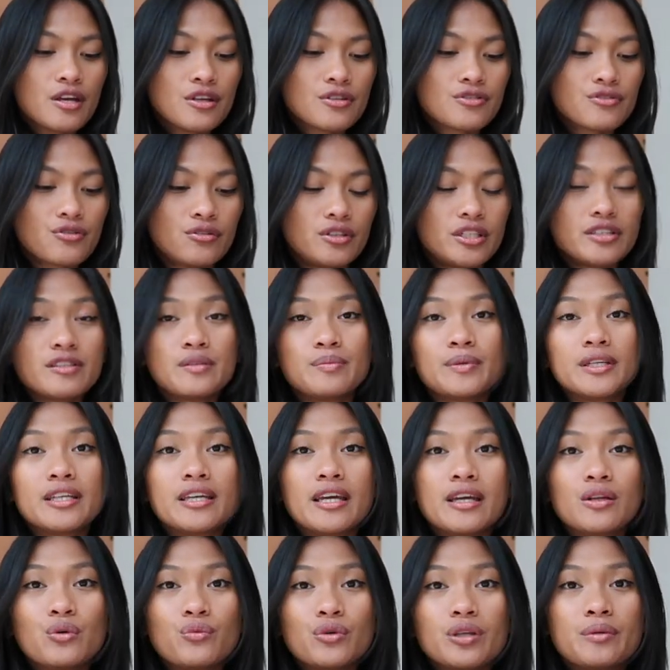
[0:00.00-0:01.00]
So let's
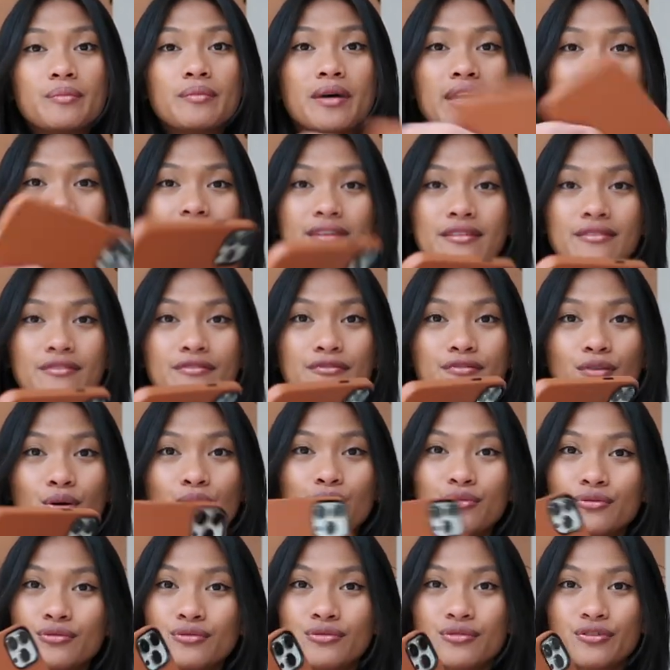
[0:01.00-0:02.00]
begin with my
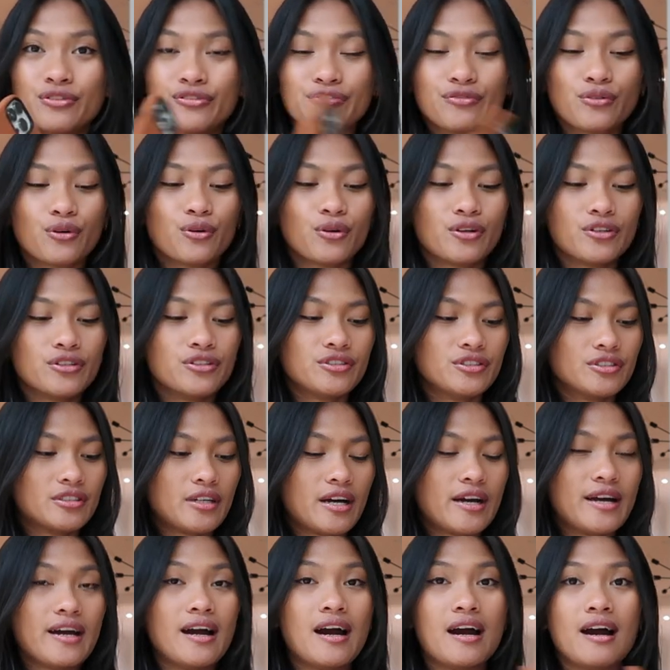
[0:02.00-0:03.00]
phone, of course.
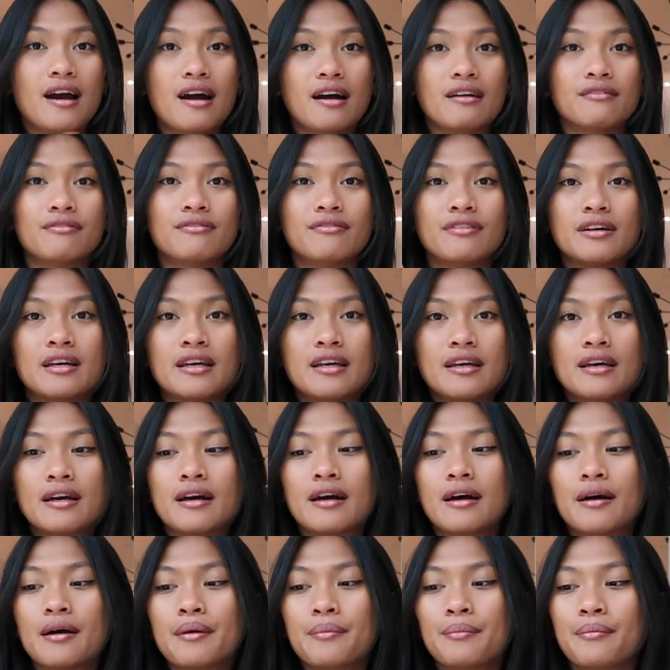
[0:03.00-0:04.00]
I have
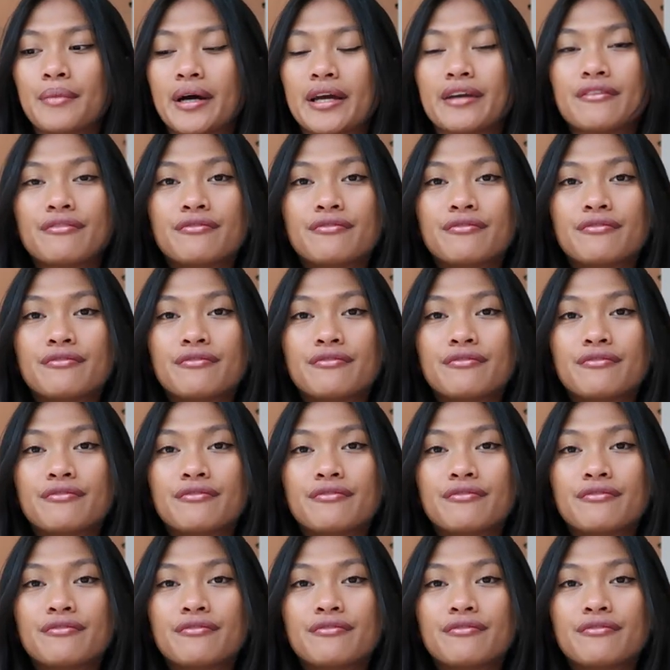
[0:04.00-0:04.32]
my